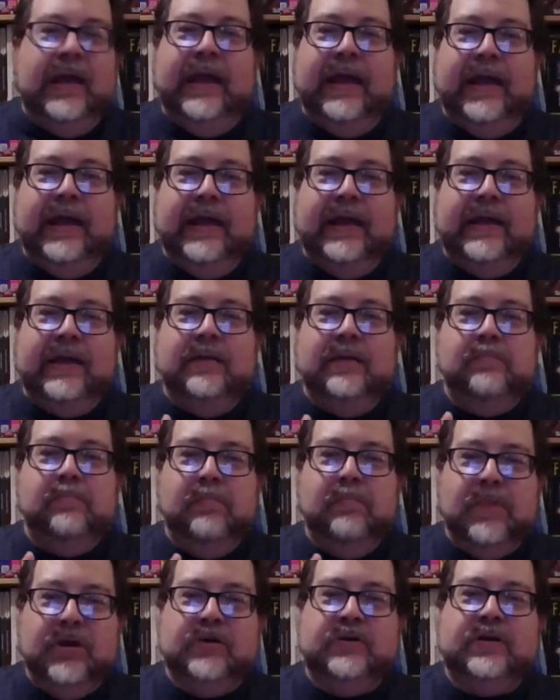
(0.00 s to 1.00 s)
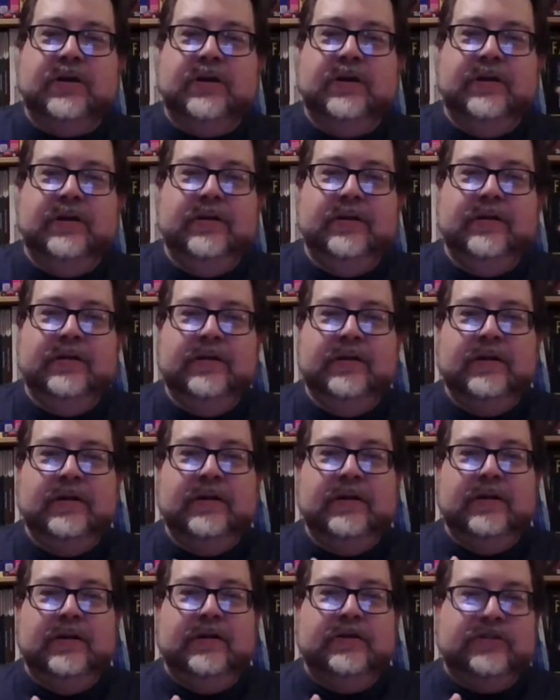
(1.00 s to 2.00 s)
a milk
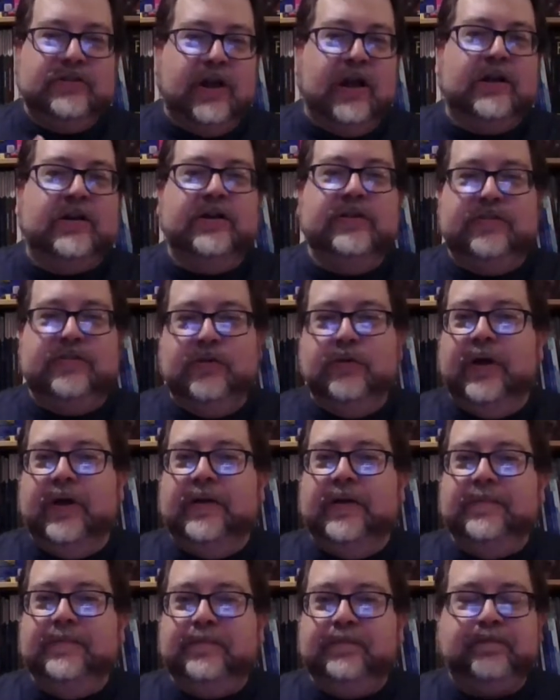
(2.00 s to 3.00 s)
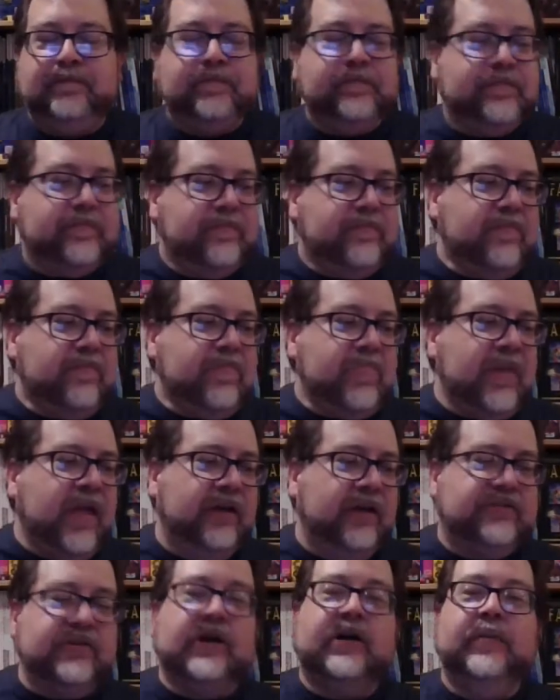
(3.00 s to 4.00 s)
chocolate soda,
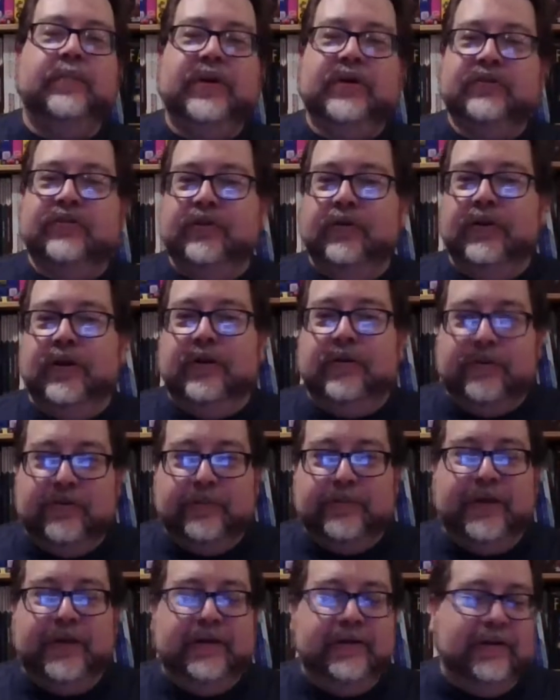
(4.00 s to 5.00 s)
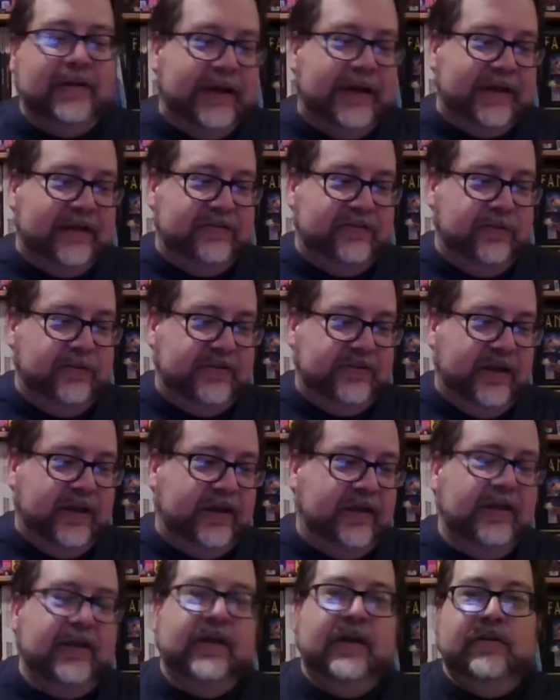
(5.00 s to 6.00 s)
a chocolate milk soda, or something, I guess you would
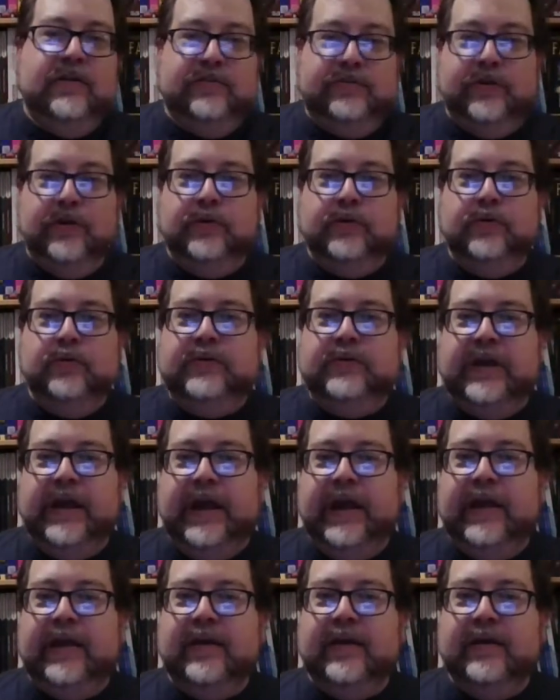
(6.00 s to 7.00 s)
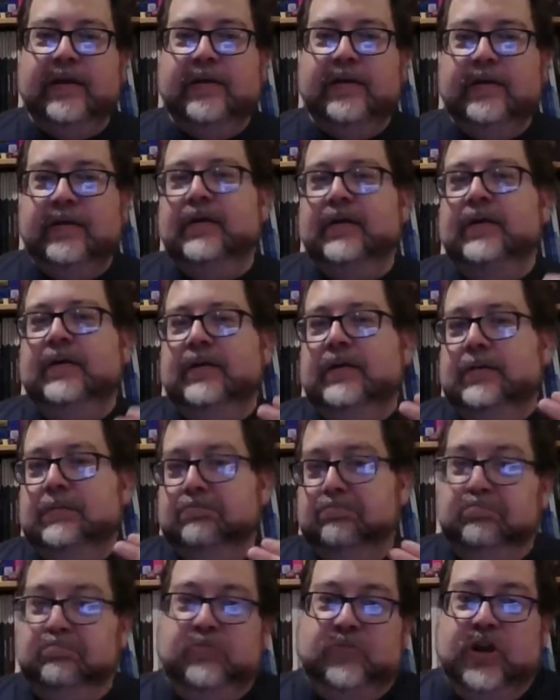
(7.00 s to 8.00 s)
say. So you take
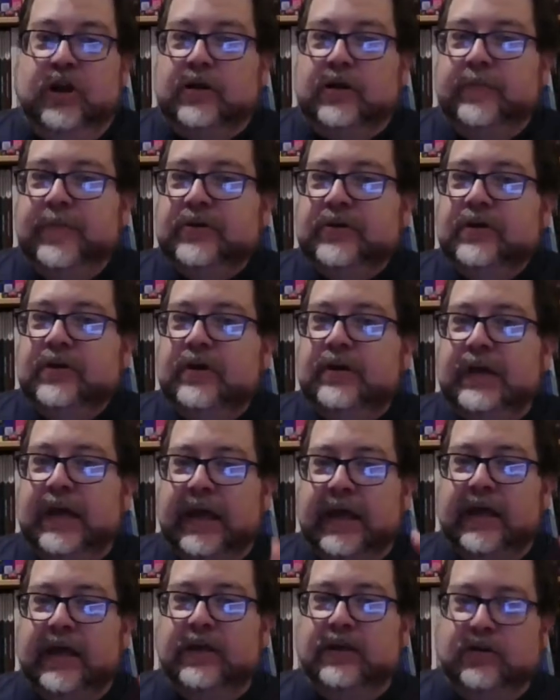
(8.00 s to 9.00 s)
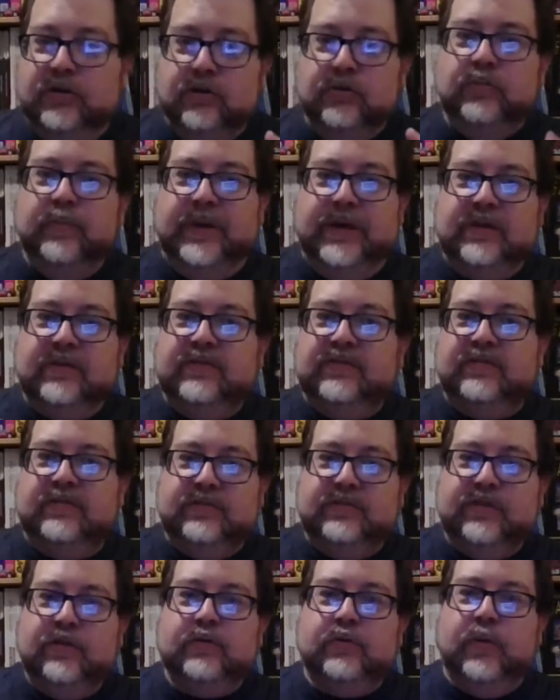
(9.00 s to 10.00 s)
chocolate milk and you mix
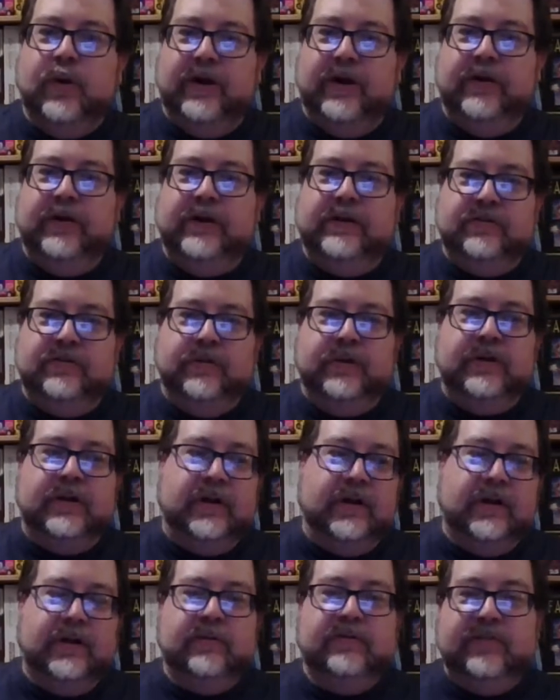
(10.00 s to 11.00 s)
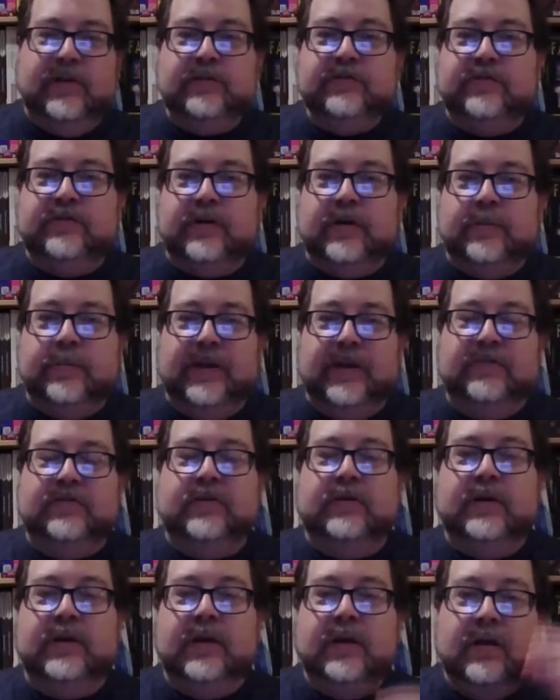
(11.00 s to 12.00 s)
soda water into it, seltzer,
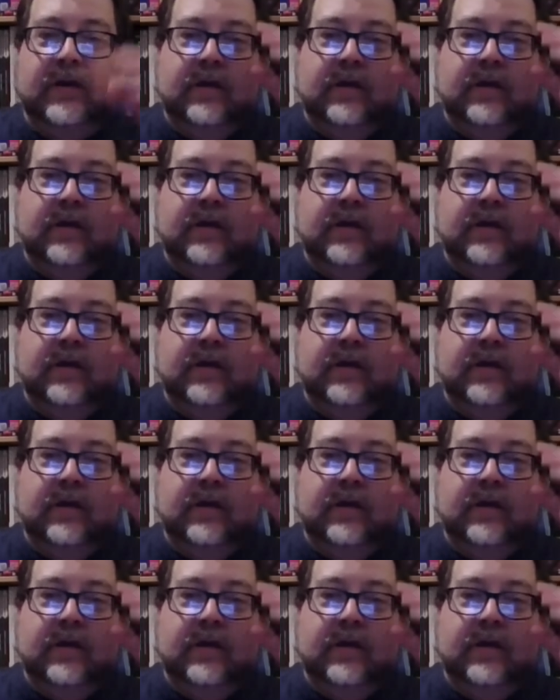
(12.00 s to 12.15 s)
basically.